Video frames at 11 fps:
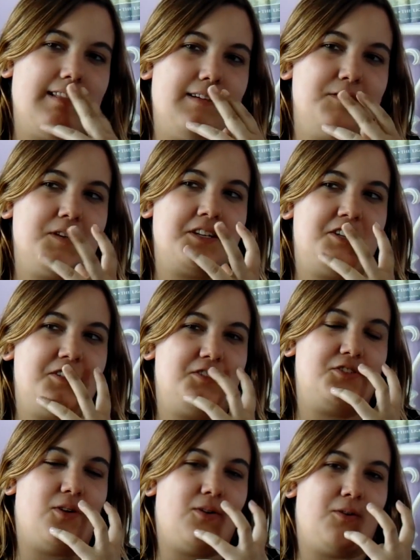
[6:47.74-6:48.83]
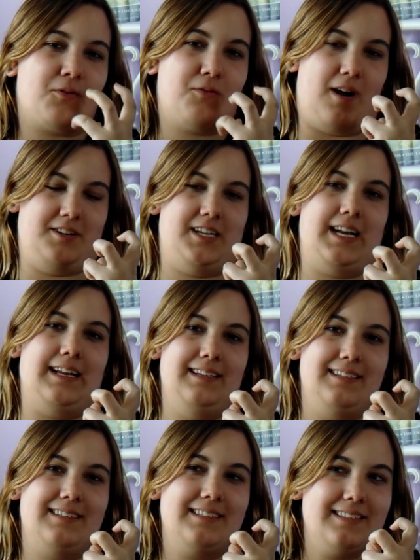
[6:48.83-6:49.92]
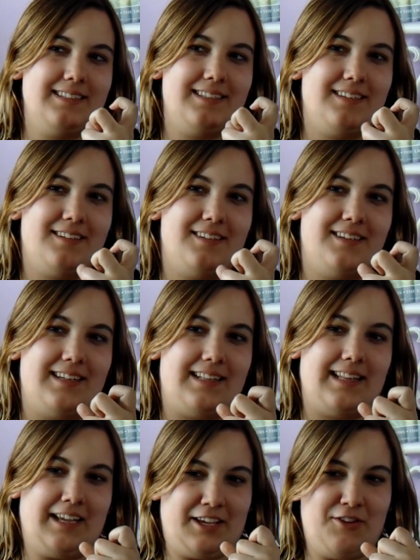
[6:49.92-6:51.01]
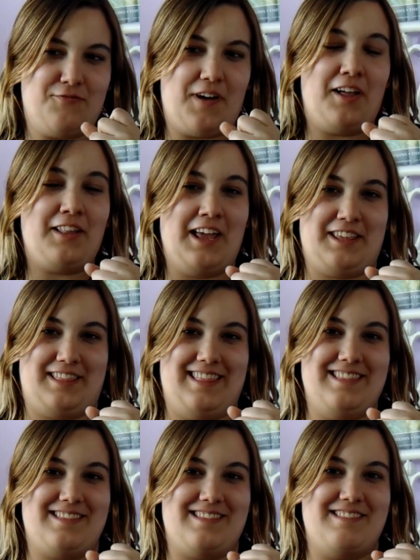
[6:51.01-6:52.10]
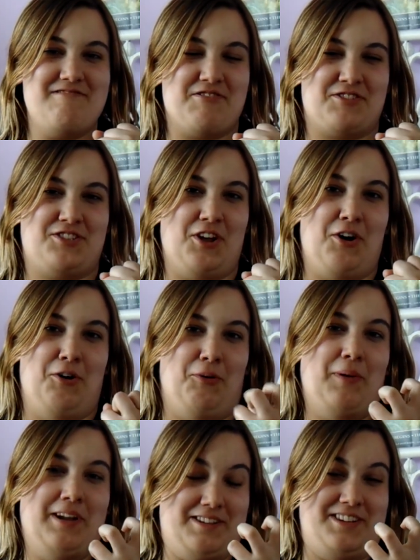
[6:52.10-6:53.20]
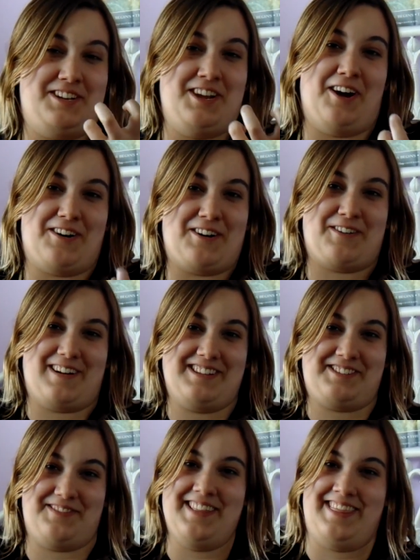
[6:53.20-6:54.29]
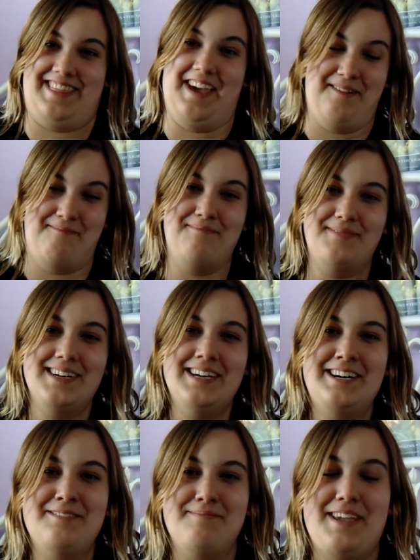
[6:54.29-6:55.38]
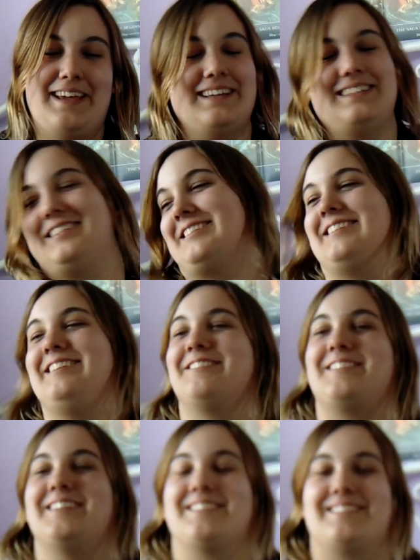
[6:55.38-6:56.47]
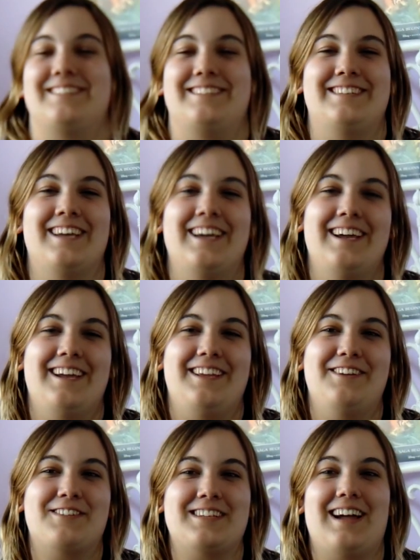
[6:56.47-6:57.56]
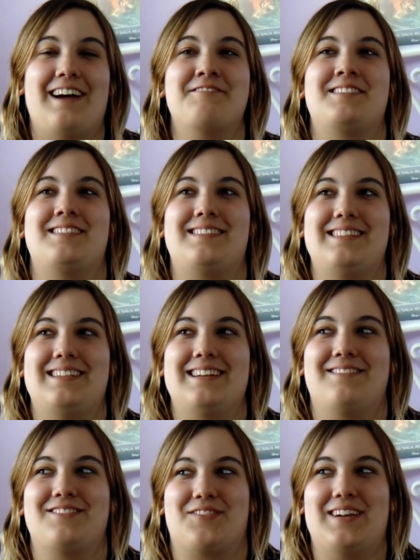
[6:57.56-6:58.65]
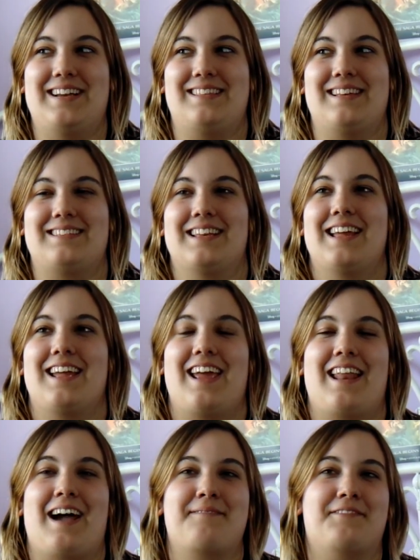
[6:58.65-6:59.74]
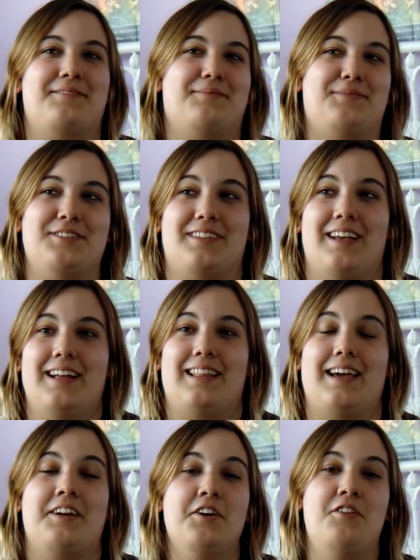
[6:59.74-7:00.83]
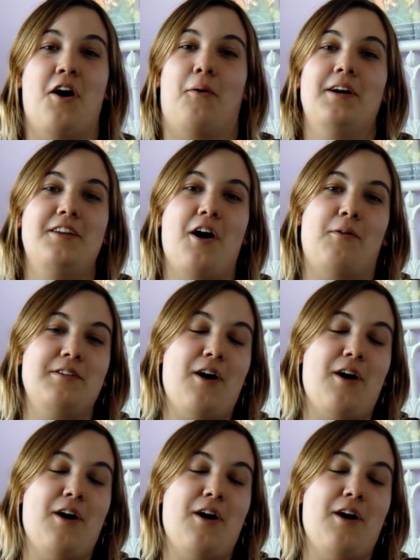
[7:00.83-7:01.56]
It was like just soul crushing. Like you felt like your soul went to Tartarus with them because you're just you were I was I was reading this and I was like no no